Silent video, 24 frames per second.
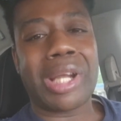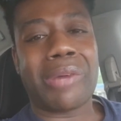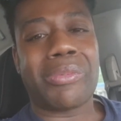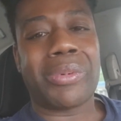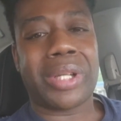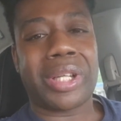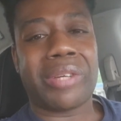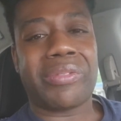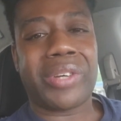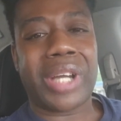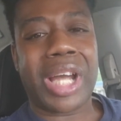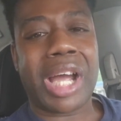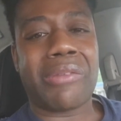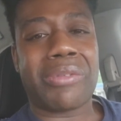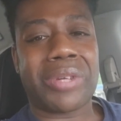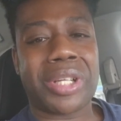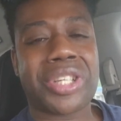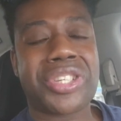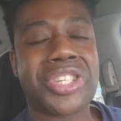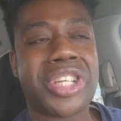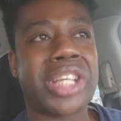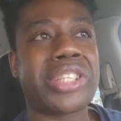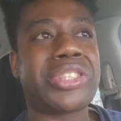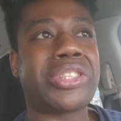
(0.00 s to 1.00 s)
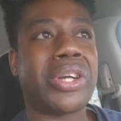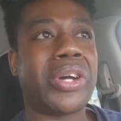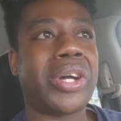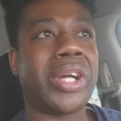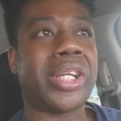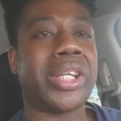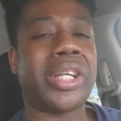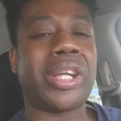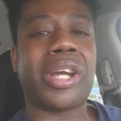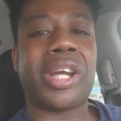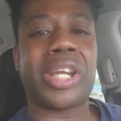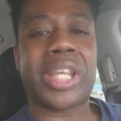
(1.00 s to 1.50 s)
I would have checked
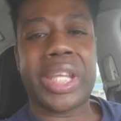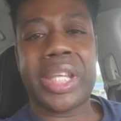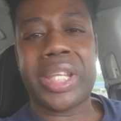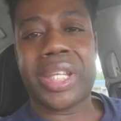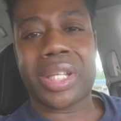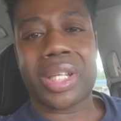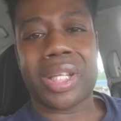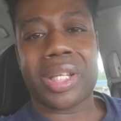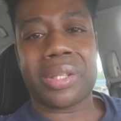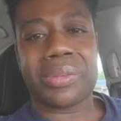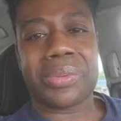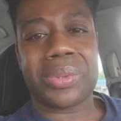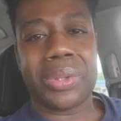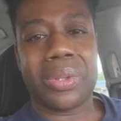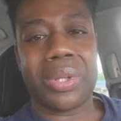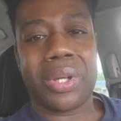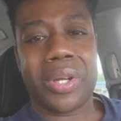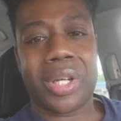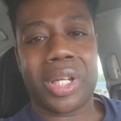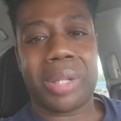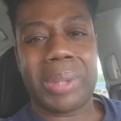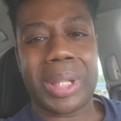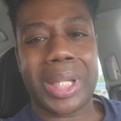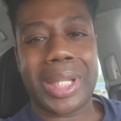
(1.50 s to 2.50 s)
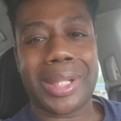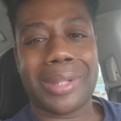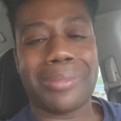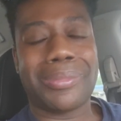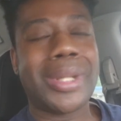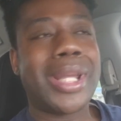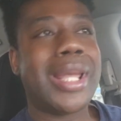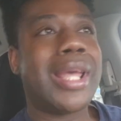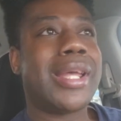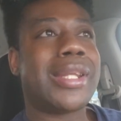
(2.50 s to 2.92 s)
on Kenya. You know what I mean?